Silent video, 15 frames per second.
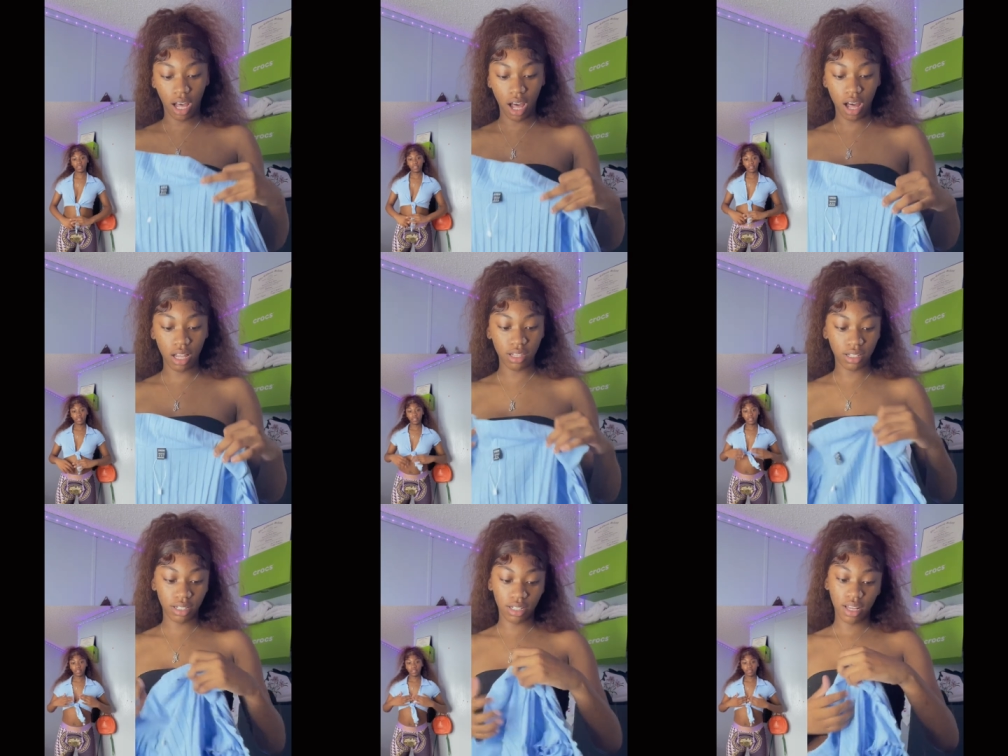
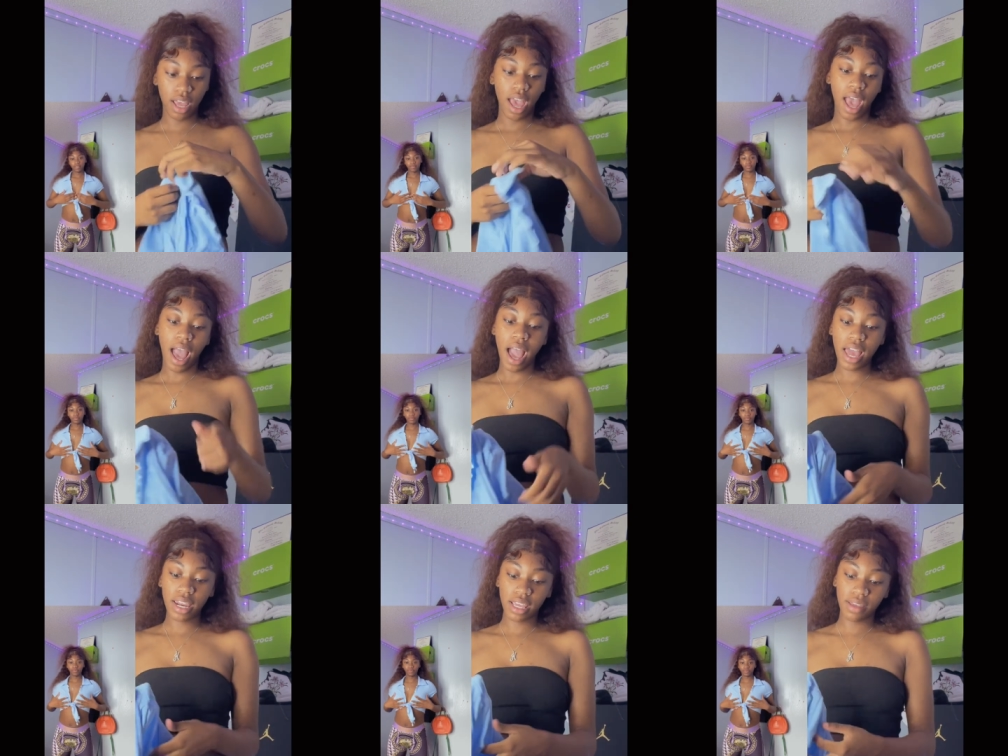collar
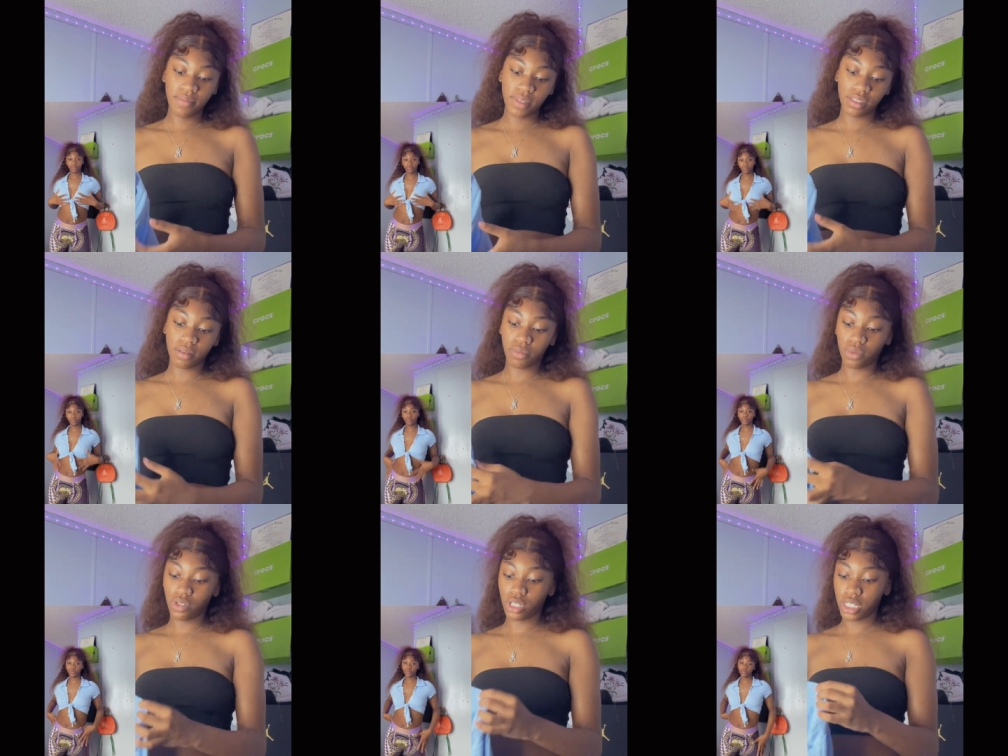i had to give me some
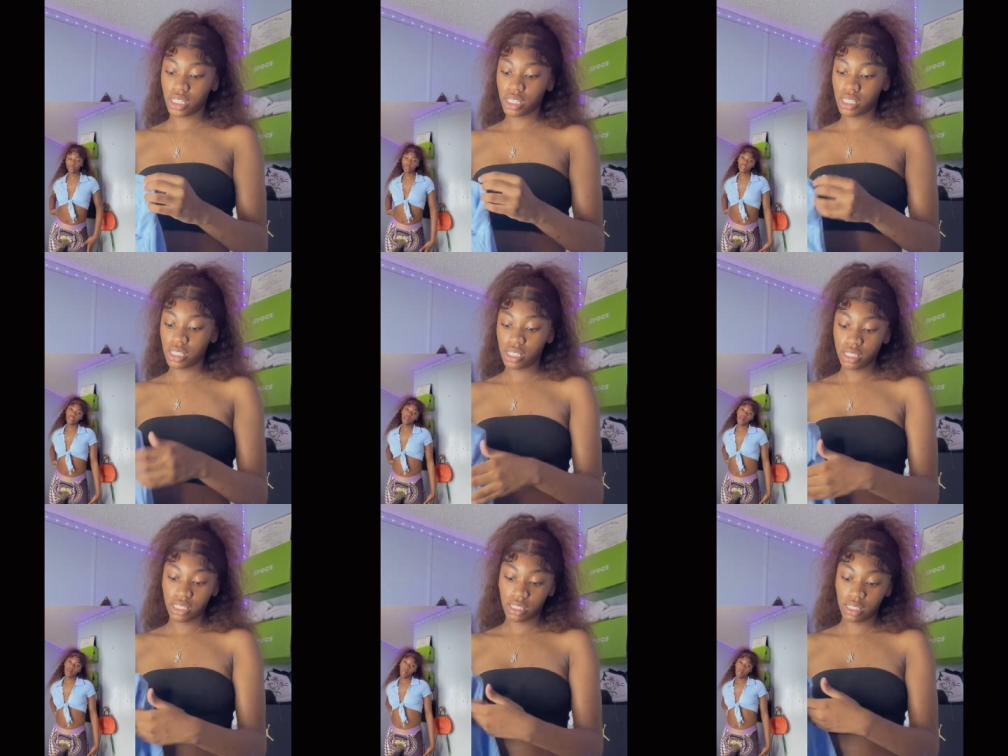more of
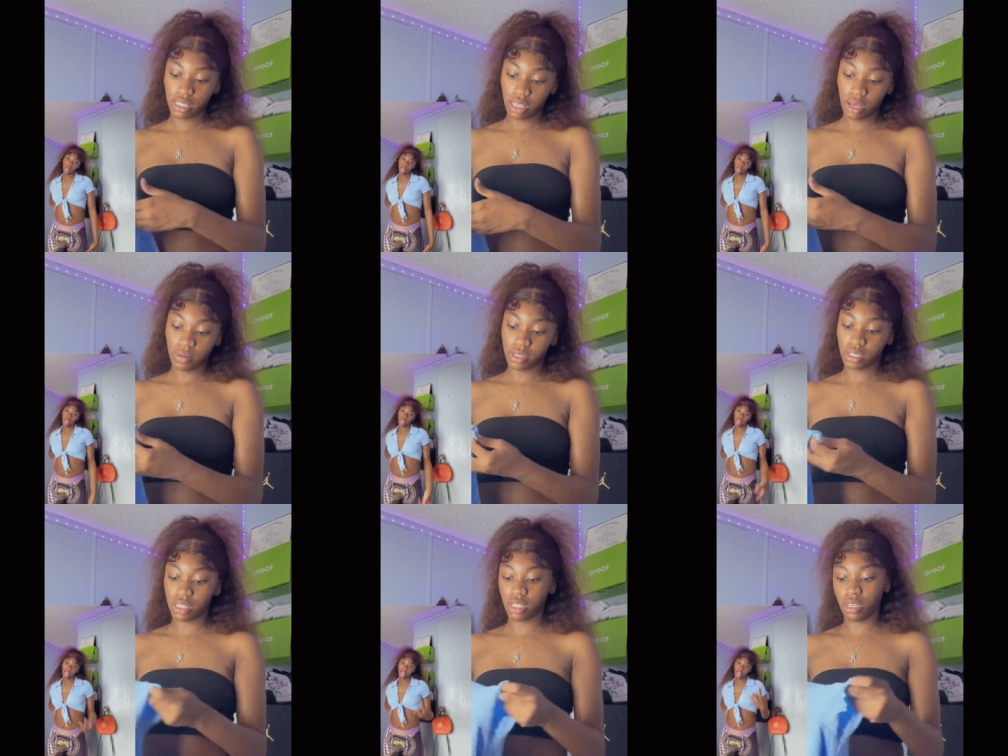these I'm
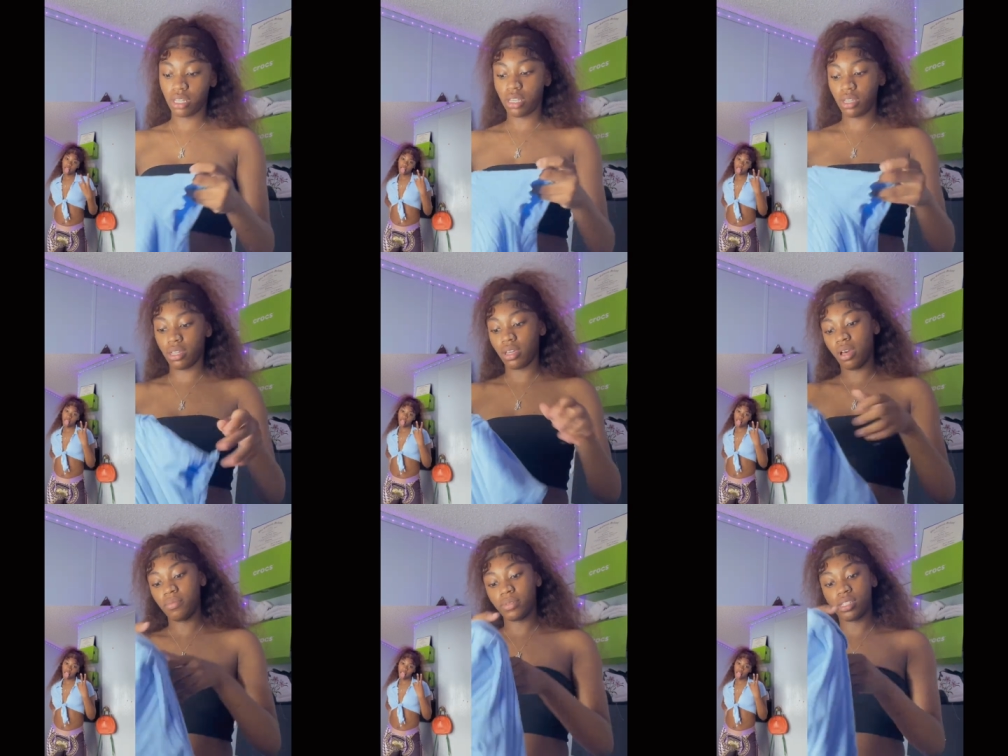just gonna get
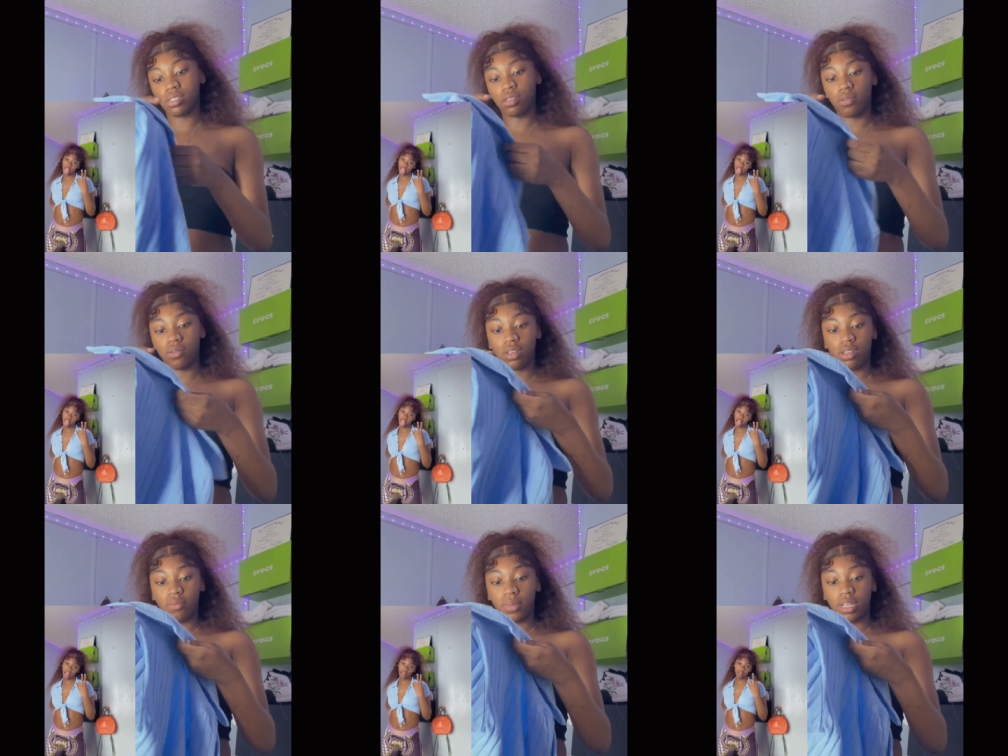I'm just gonna
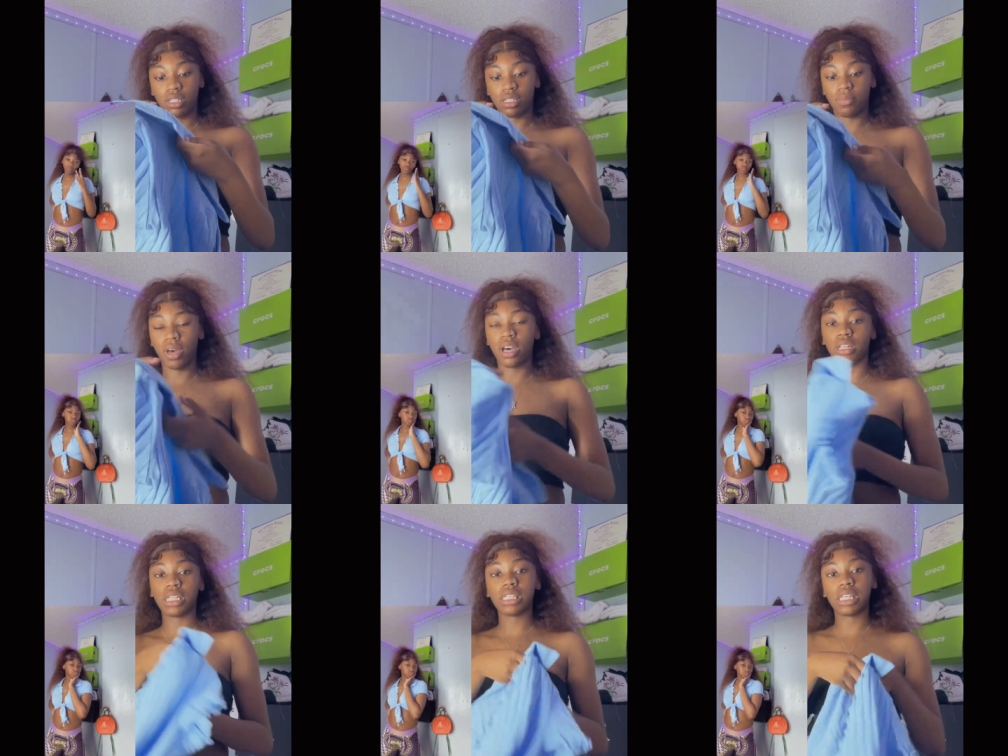get them in a
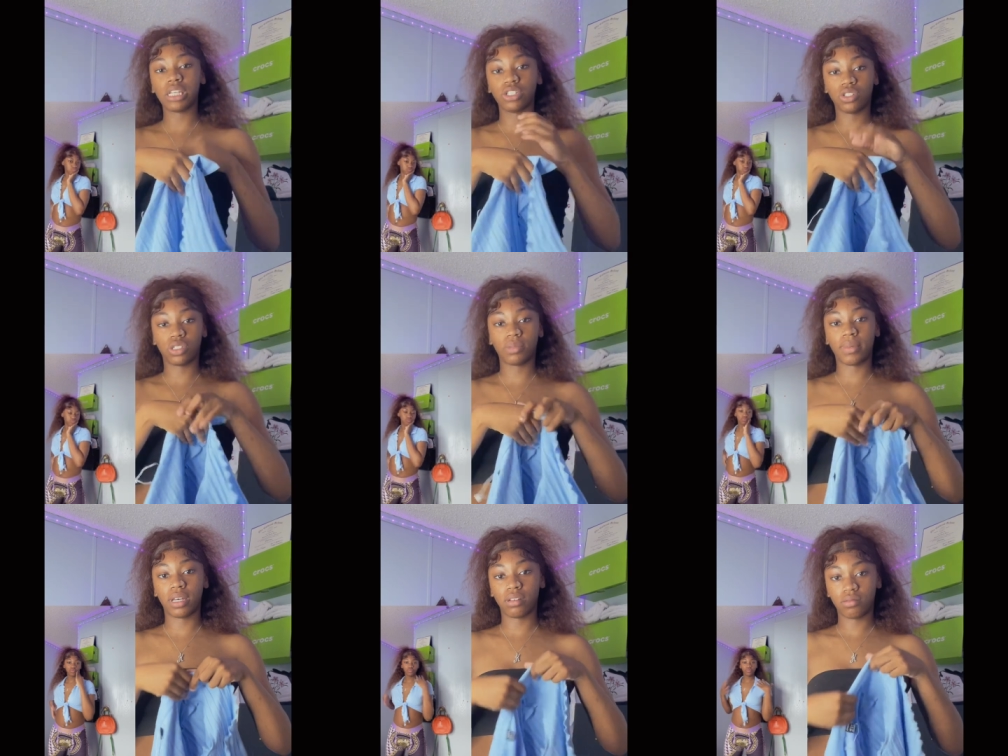smile. This is an extra
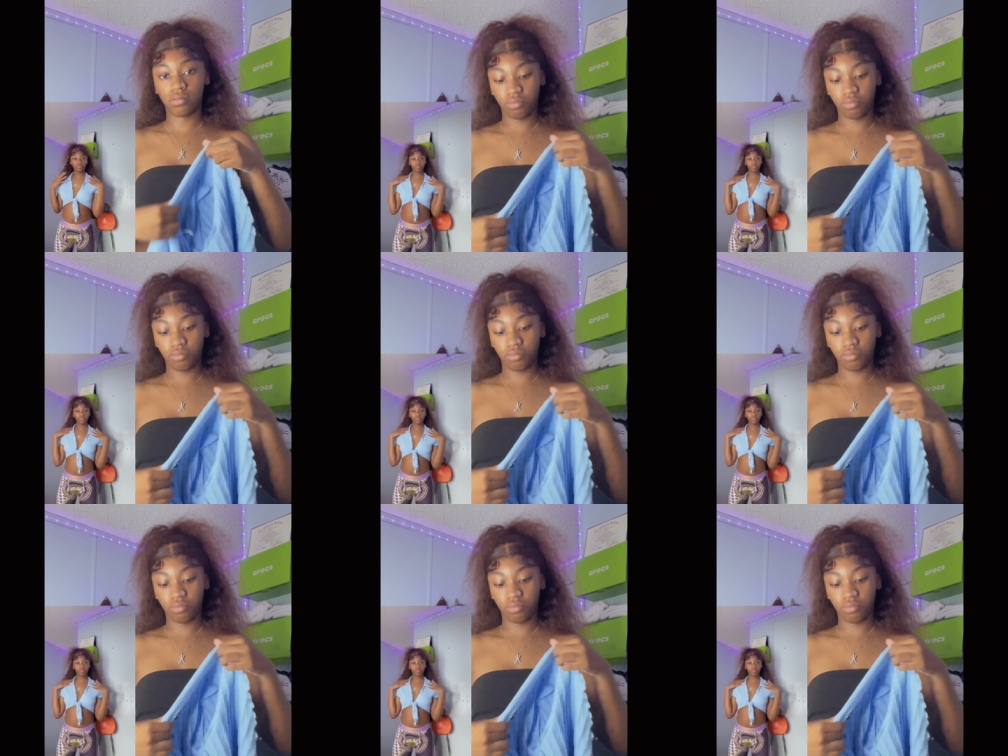small.